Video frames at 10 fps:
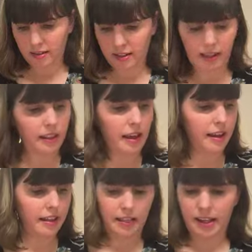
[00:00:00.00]
stick
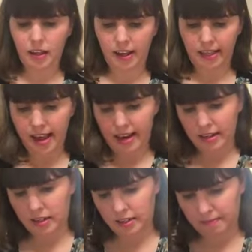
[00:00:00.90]
that in there like
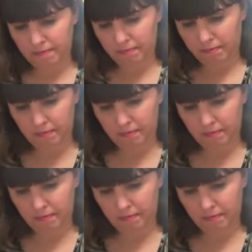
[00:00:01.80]
that.